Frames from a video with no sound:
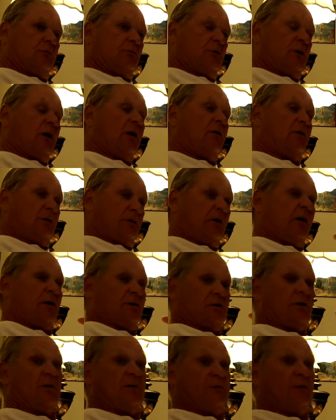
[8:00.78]

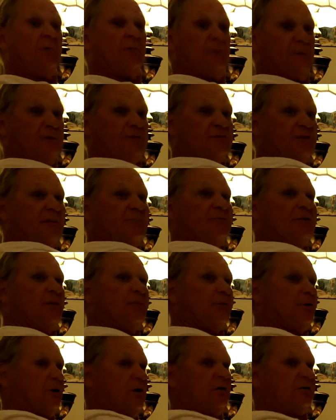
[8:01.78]
Well, from
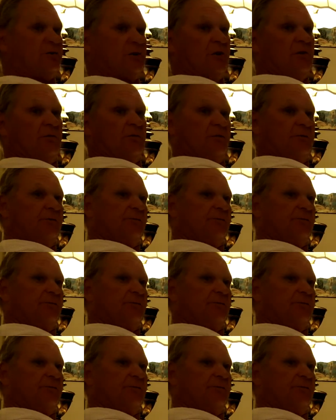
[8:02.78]
September to October.